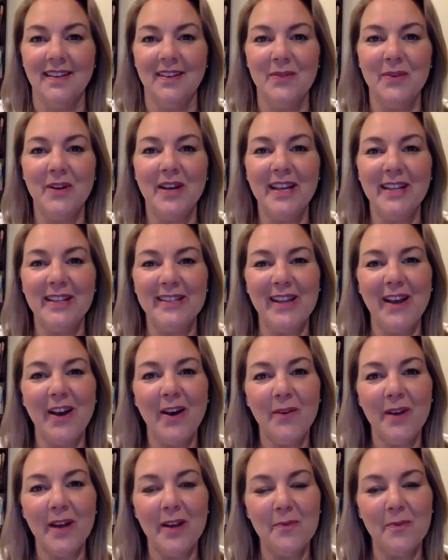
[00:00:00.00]
Well,
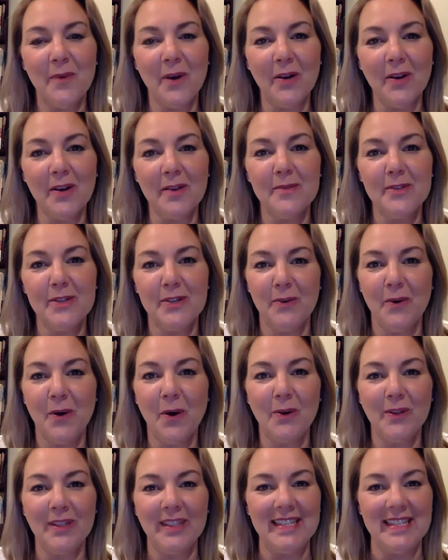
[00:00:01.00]
hello and welcome to
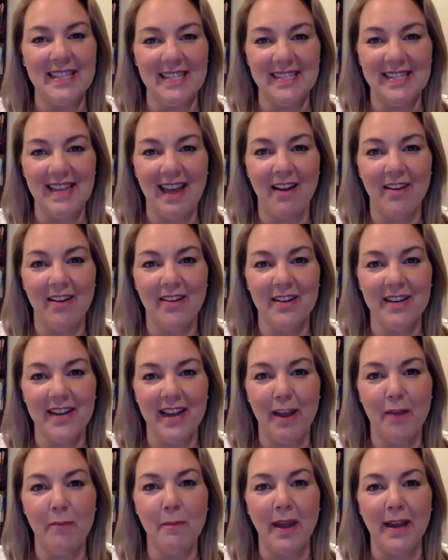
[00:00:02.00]
Holy
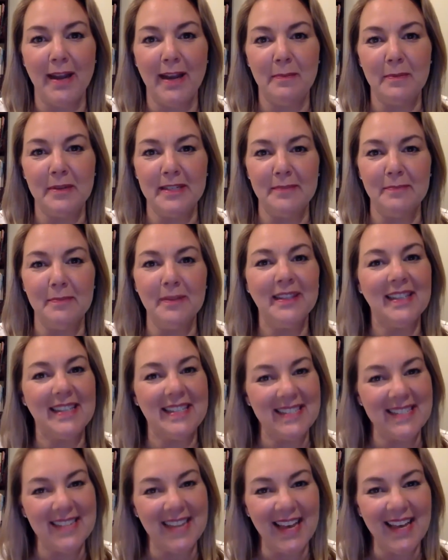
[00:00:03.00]
Saturday. My name is
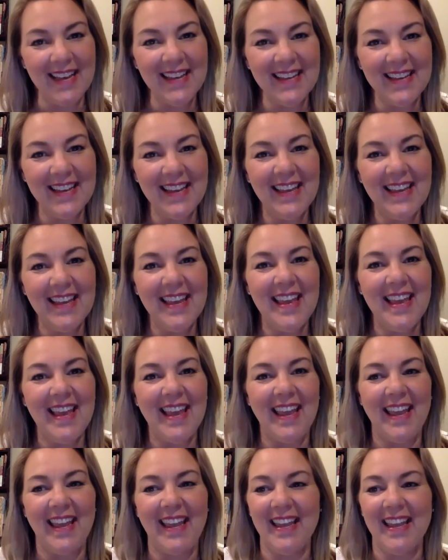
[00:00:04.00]
Melissa,
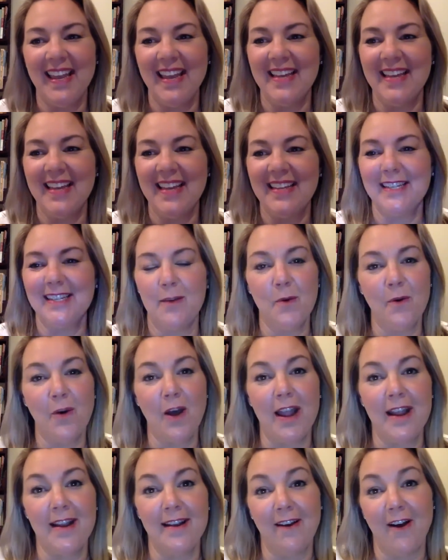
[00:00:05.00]
and I'm
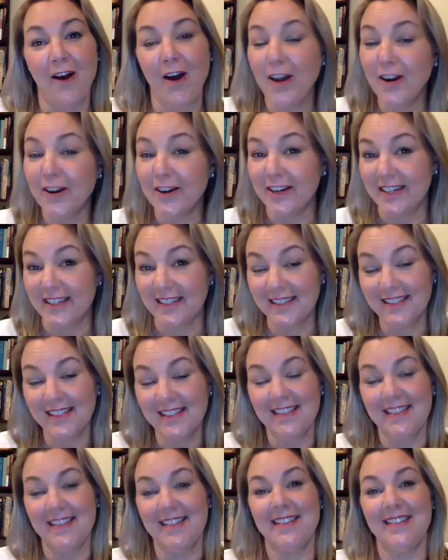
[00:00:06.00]
quite honored
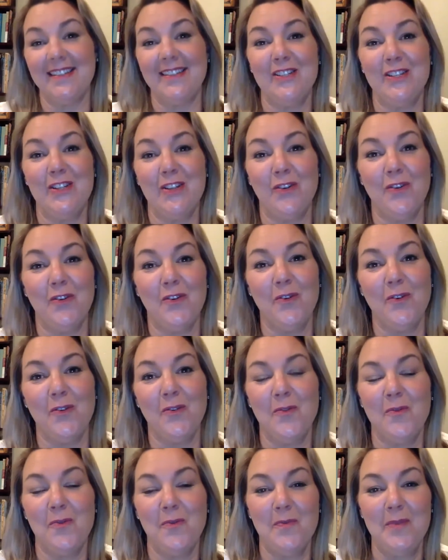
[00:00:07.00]

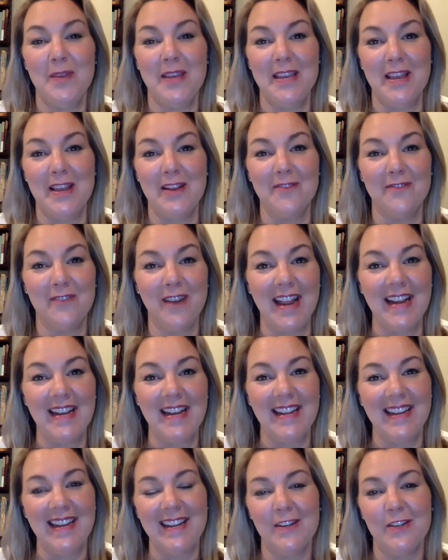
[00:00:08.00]
to be
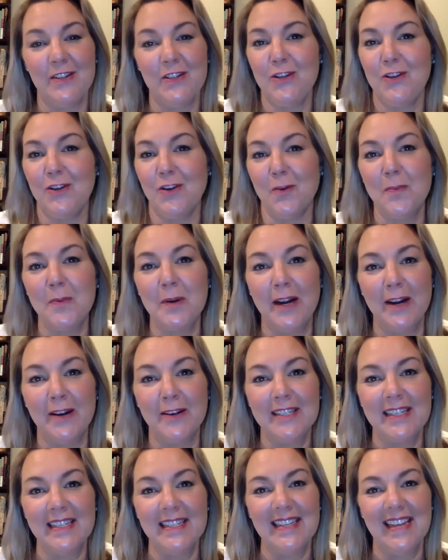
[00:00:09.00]
invited into your prayer
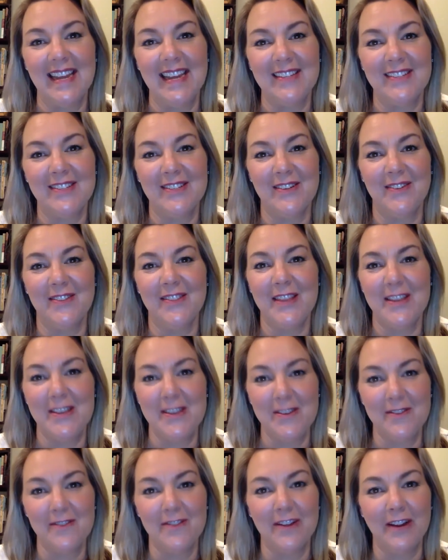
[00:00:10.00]
today. So,
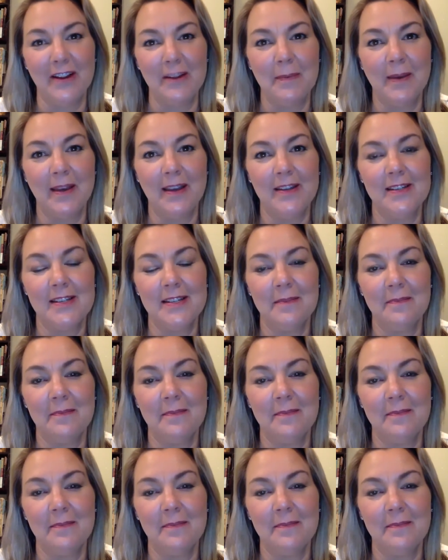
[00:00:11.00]
thank you very much.